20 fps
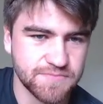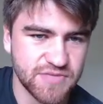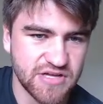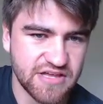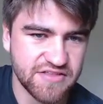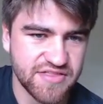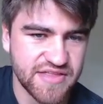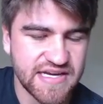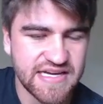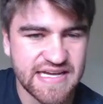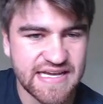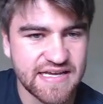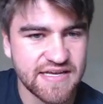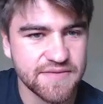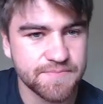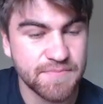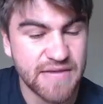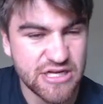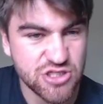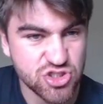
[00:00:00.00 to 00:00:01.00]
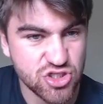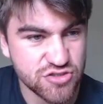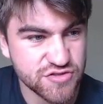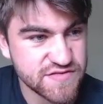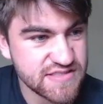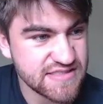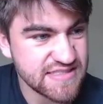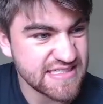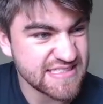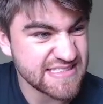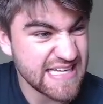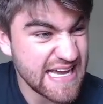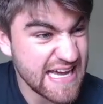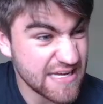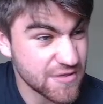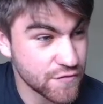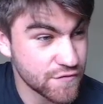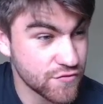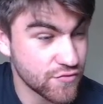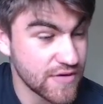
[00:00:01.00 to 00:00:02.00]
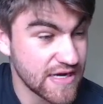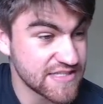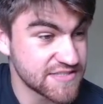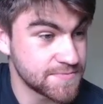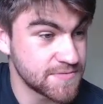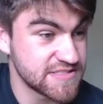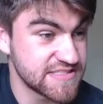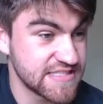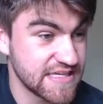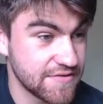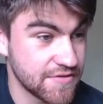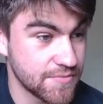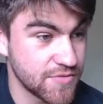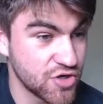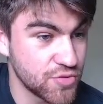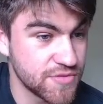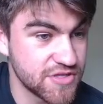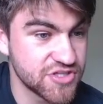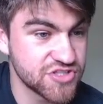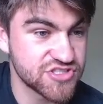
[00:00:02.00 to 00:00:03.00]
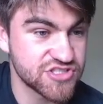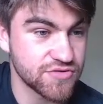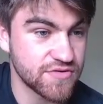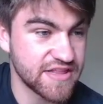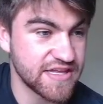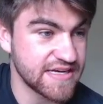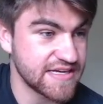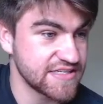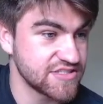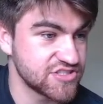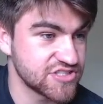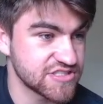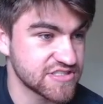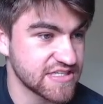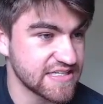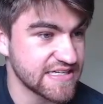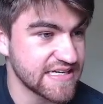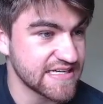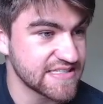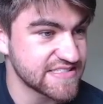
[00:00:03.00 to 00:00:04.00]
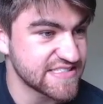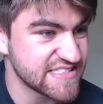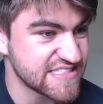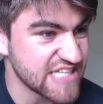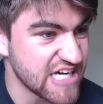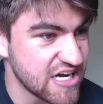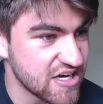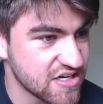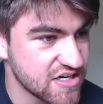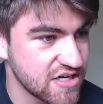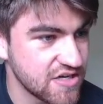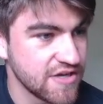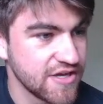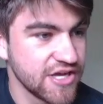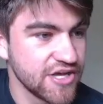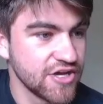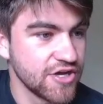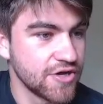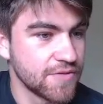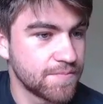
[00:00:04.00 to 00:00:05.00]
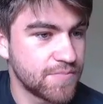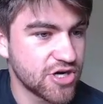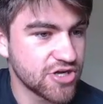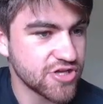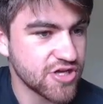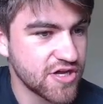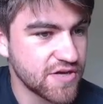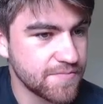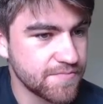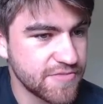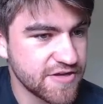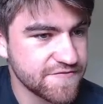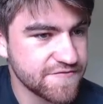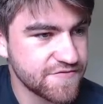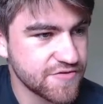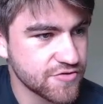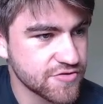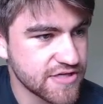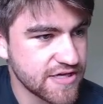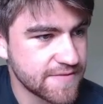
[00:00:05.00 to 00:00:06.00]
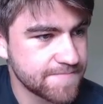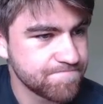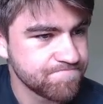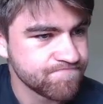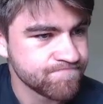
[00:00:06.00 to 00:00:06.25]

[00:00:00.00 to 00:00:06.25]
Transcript: but I think Matt Johnson is ahead of Erasmus at the moment, so I think he's just going to get stuck. Bonner, midfielder.